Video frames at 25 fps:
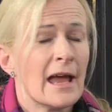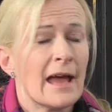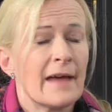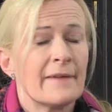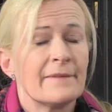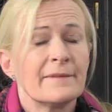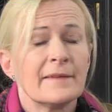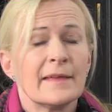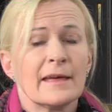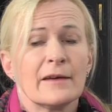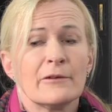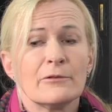
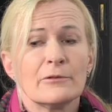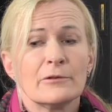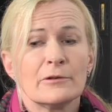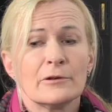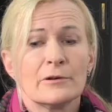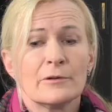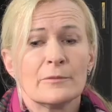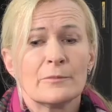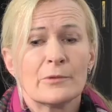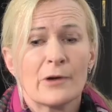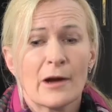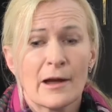and they
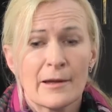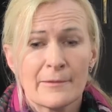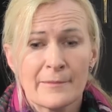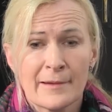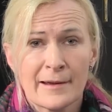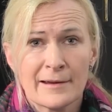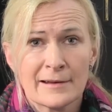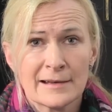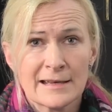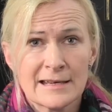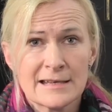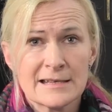will
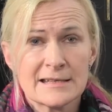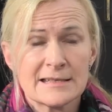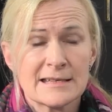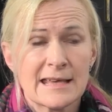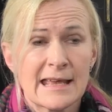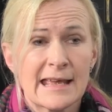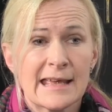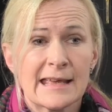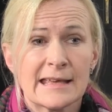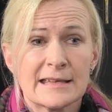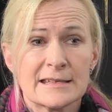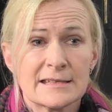primarily
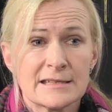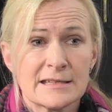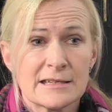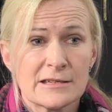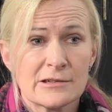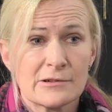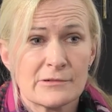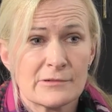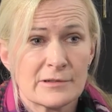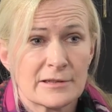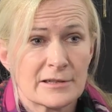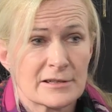say it's to
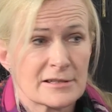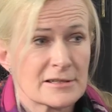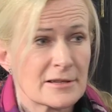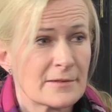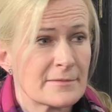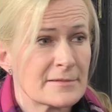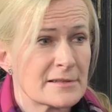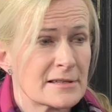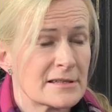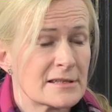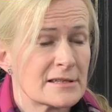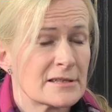do with their
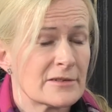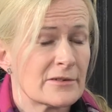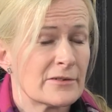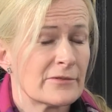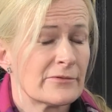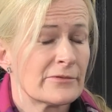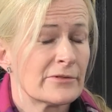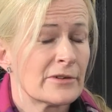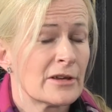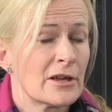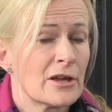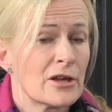substance
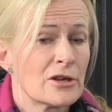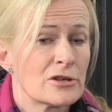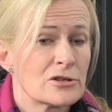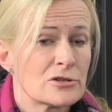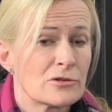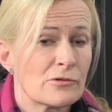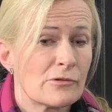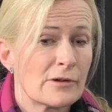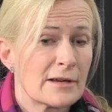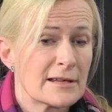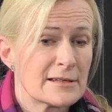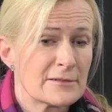of
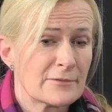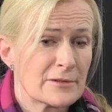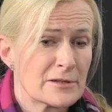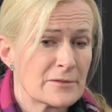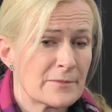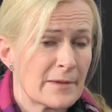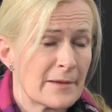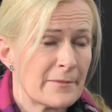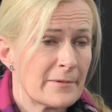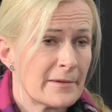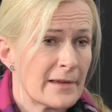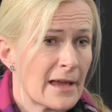choice, which
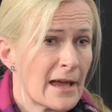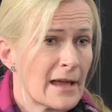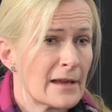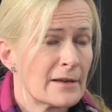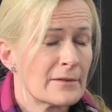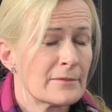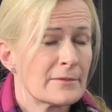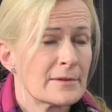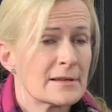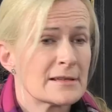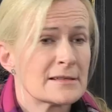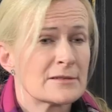may be
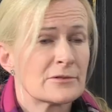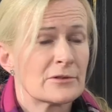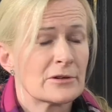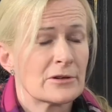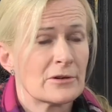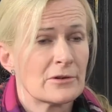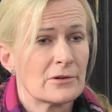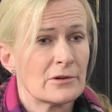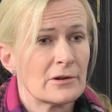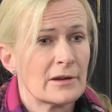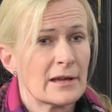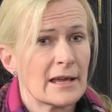cannabis or
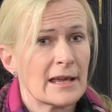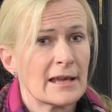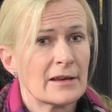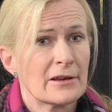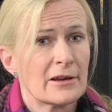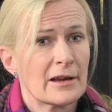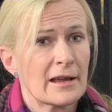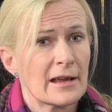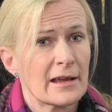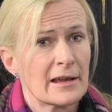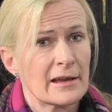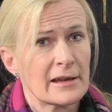
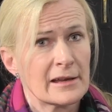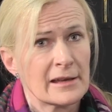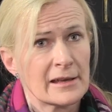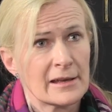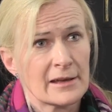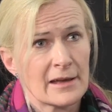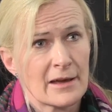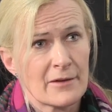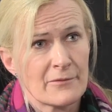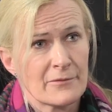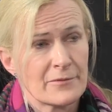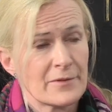cocaine
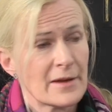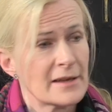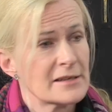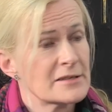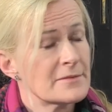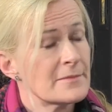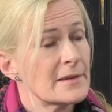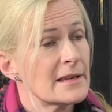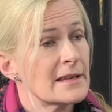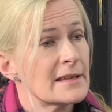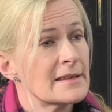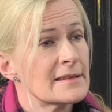or
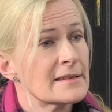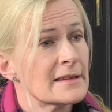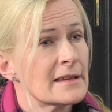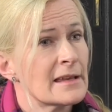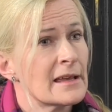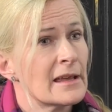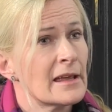amphetamines,